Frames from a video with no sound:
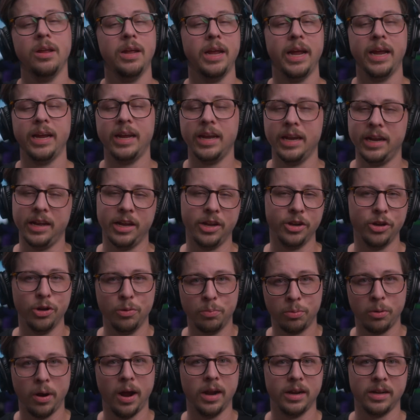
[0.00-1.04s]
and getting a new
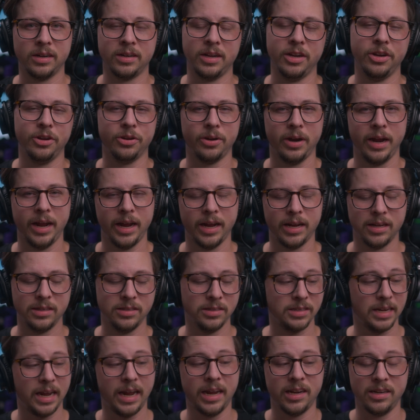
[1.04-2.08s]
product in your
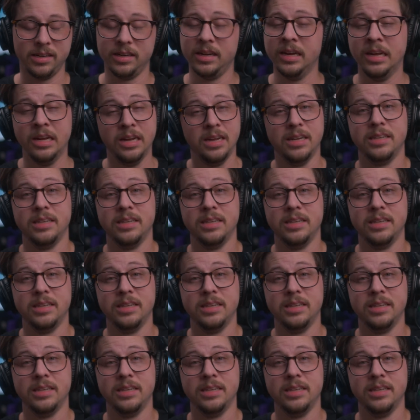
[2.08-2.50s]
hands and